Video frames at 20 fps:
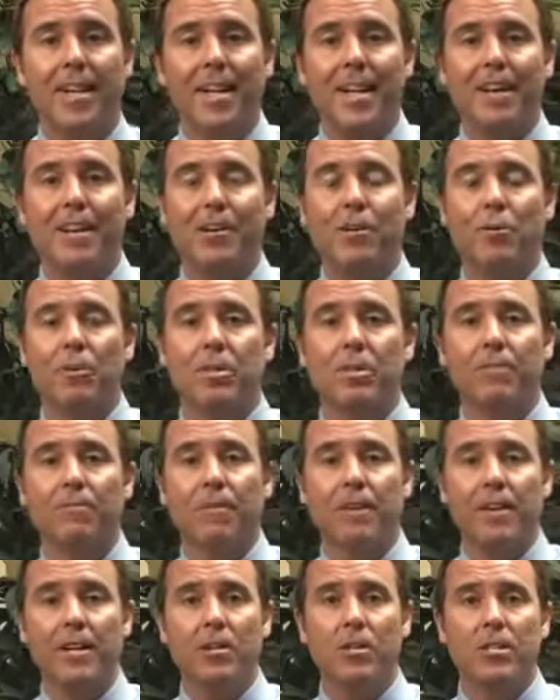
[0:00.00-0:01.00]
And you know, what's
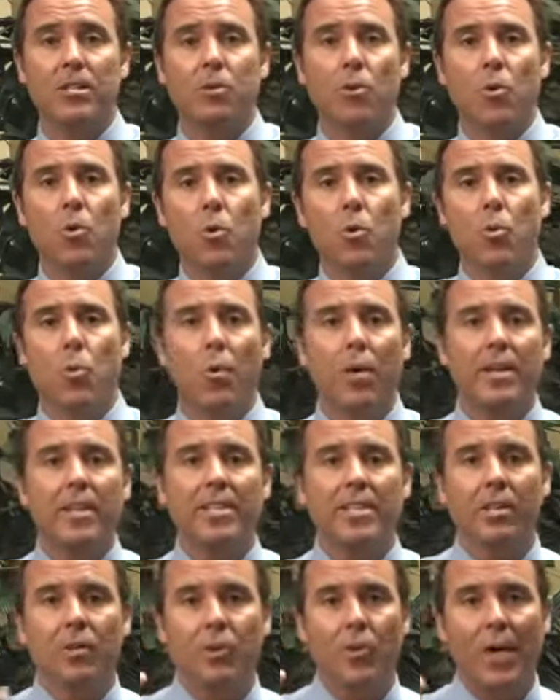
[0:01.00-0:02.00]
funny is what
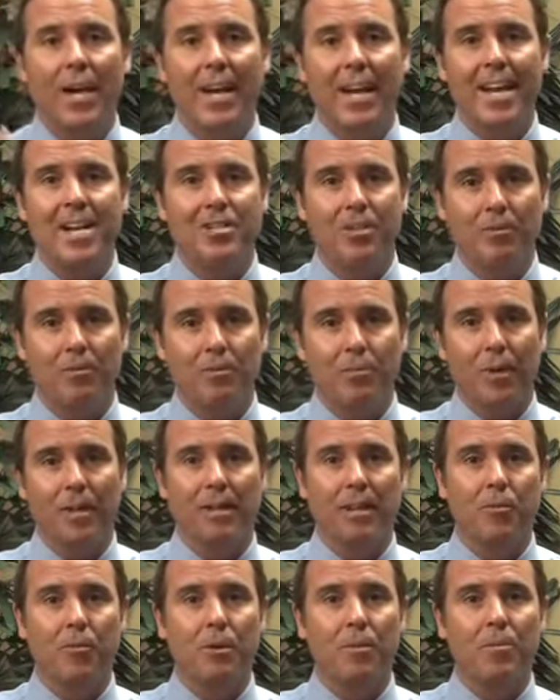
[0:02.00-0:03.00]
is a great agent
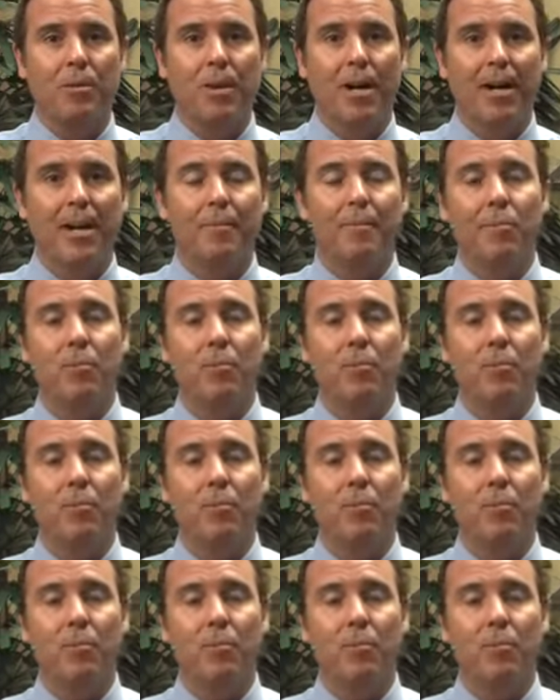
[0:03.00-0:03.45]
that we brought up,